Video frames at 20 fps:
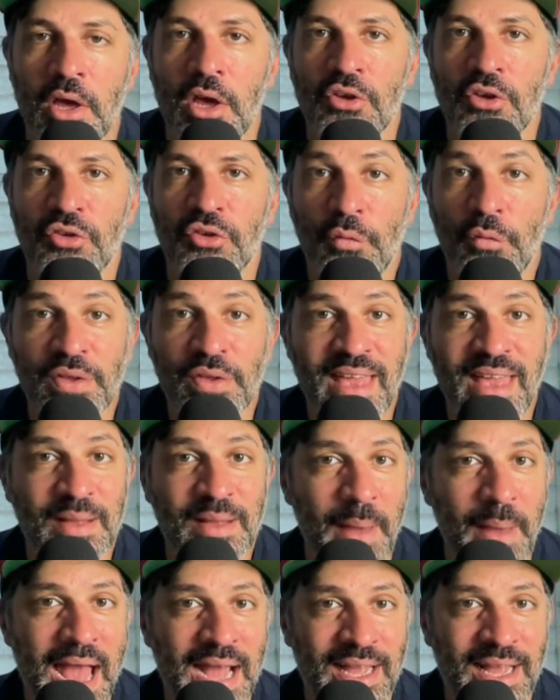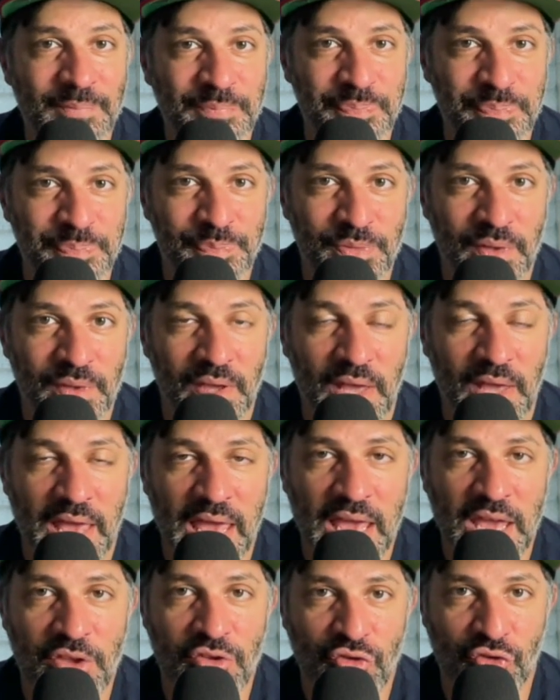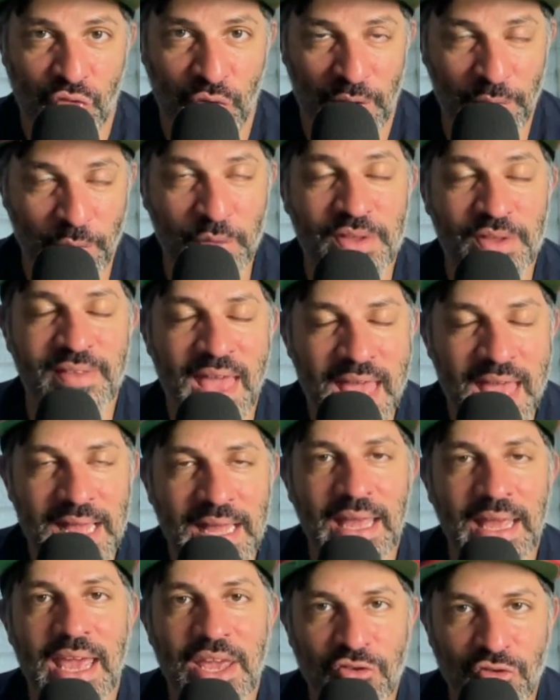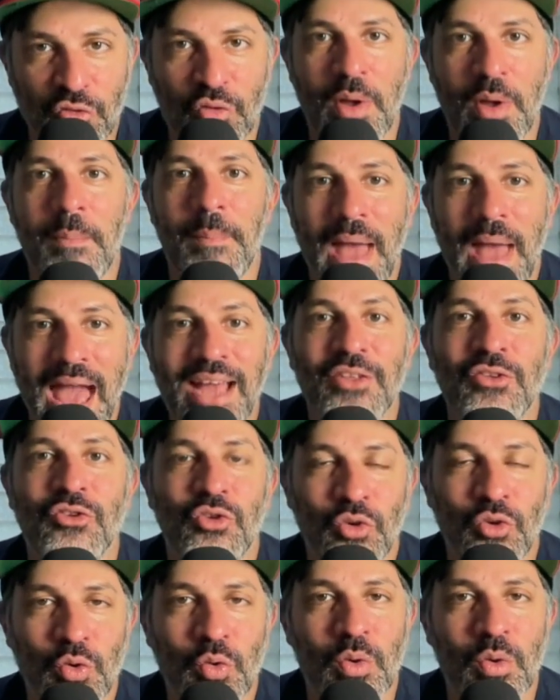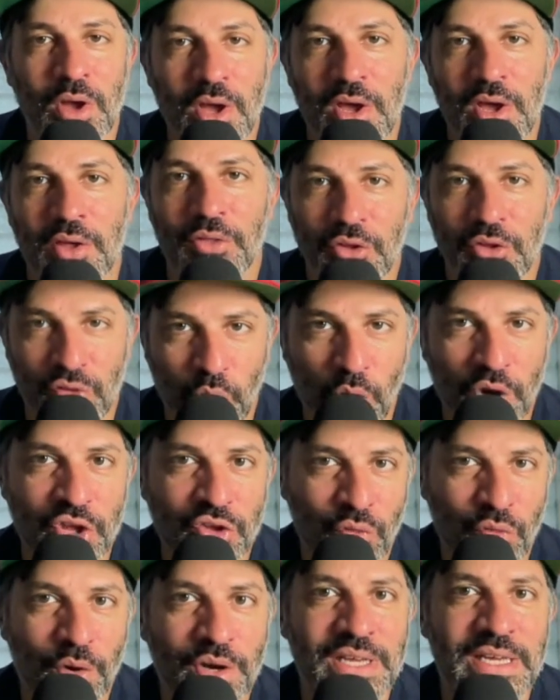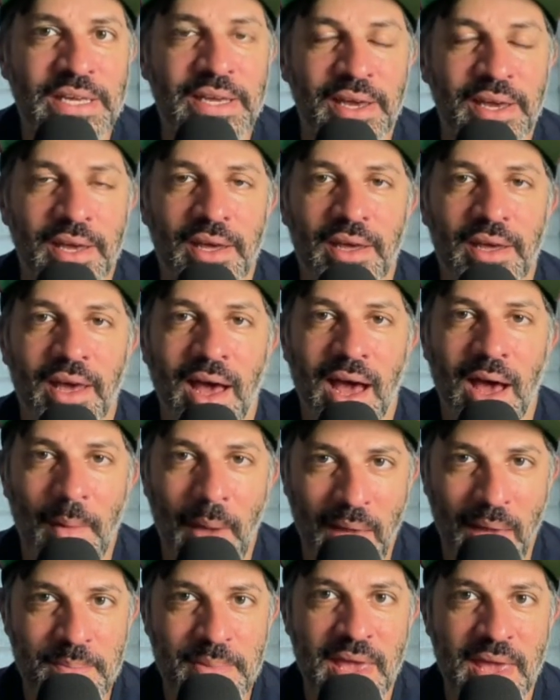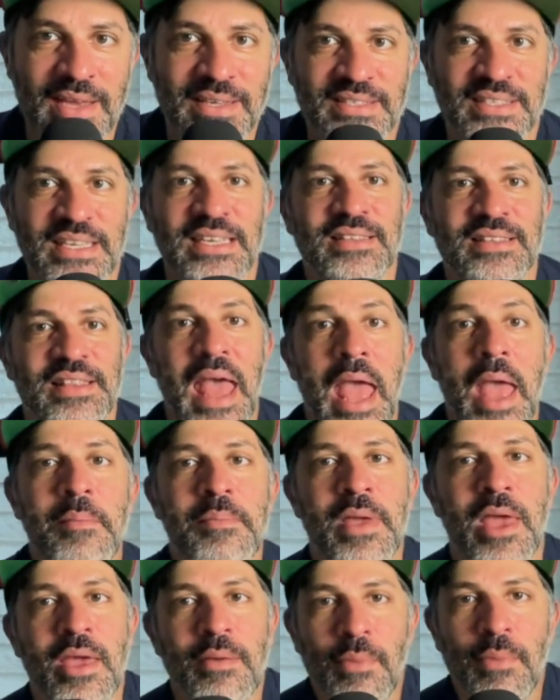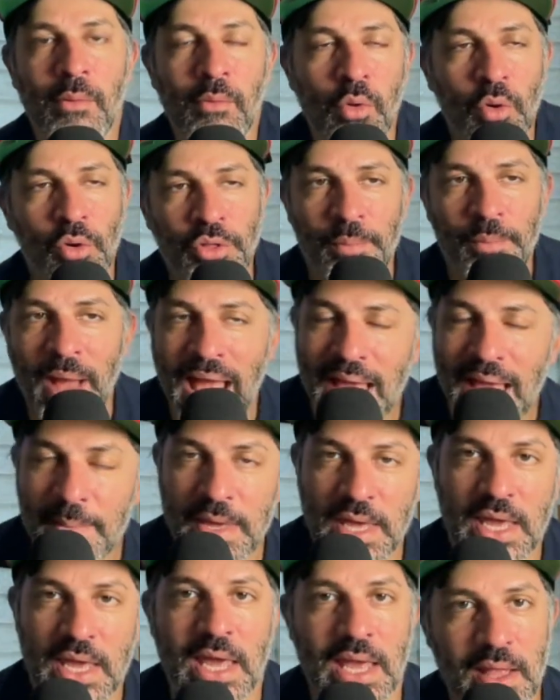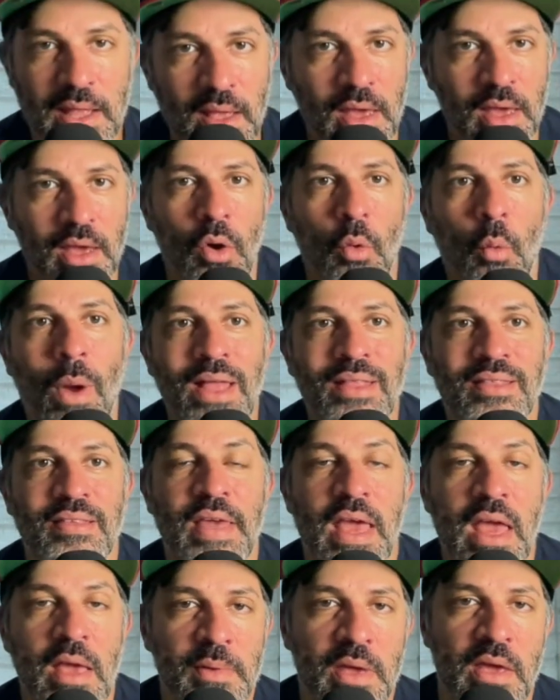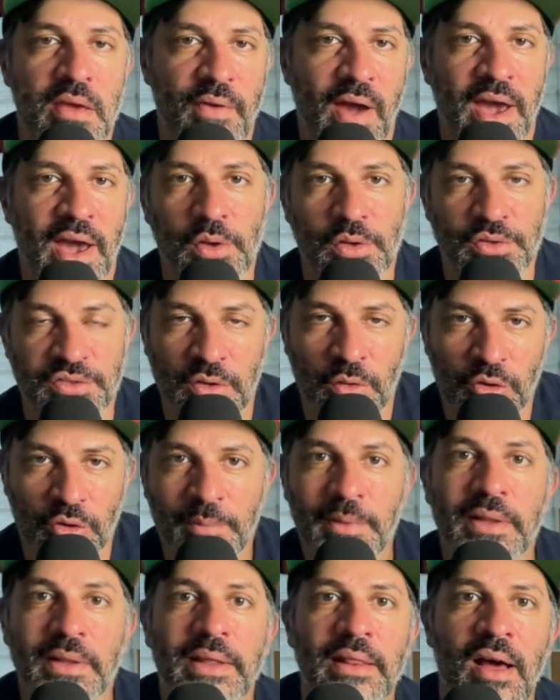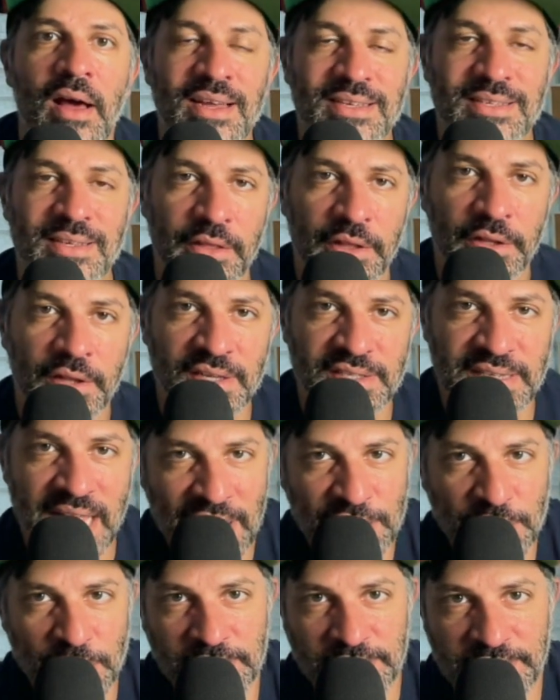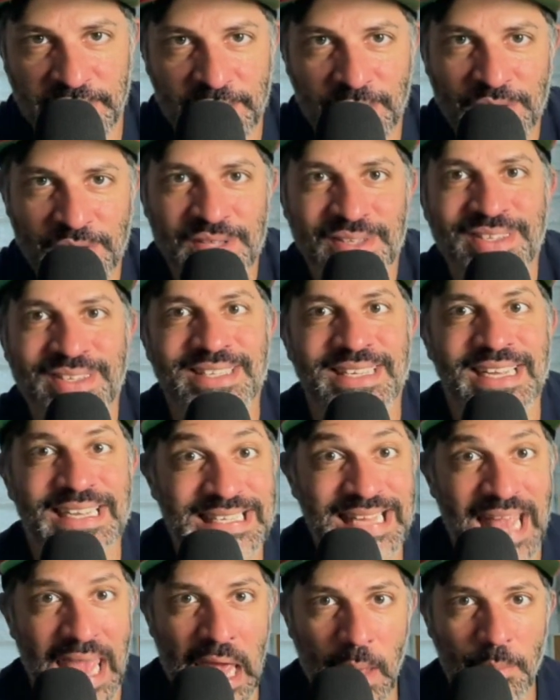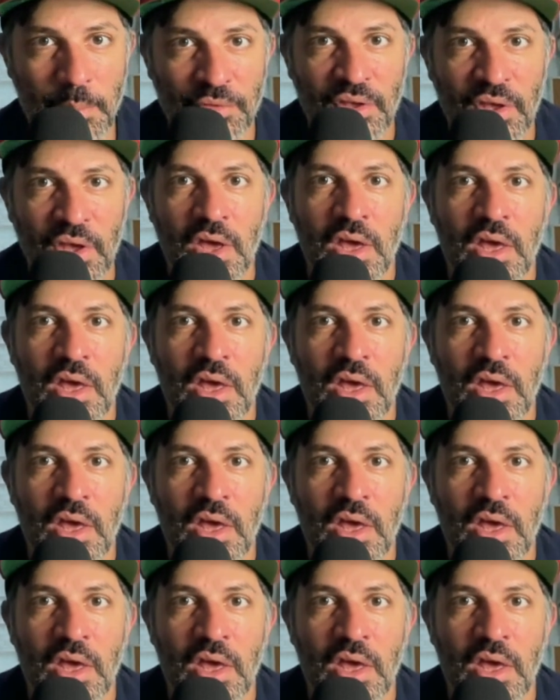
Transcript: So if we take back a trip back to the 2020 NBA season, the NBA bubble, where the Miami Heat went to the NBA Finals and ultimately lost to the Los Angeles Lakers in 6 games.